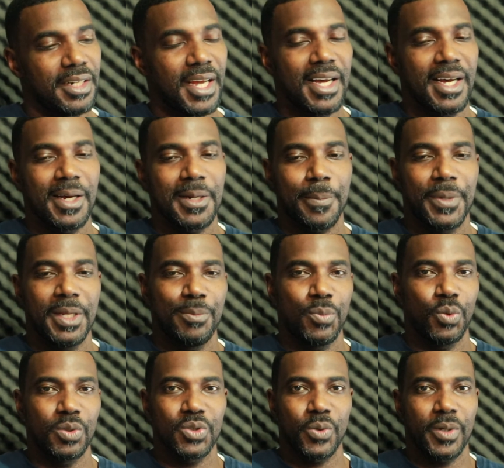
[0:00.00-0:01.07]
A lot of
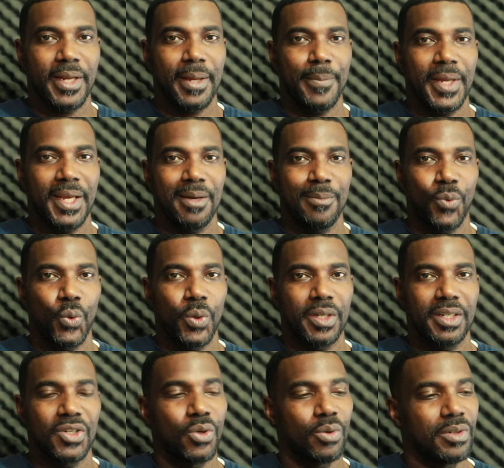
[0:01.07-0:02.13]
people was on that bad
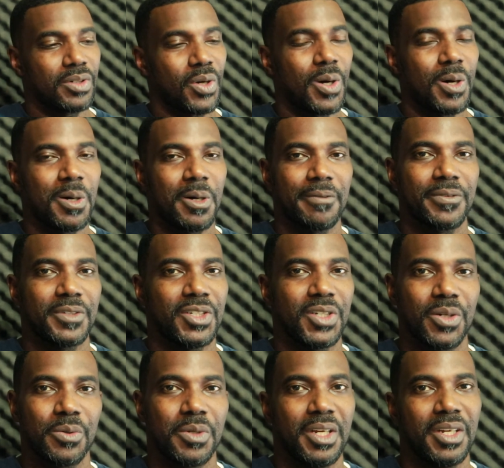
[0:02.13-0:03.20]
boy going off,
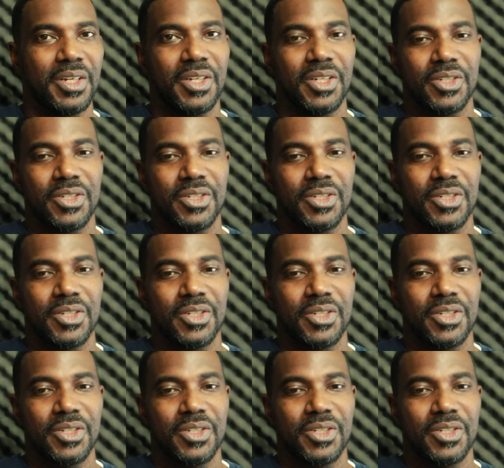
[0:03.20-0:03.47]
you know,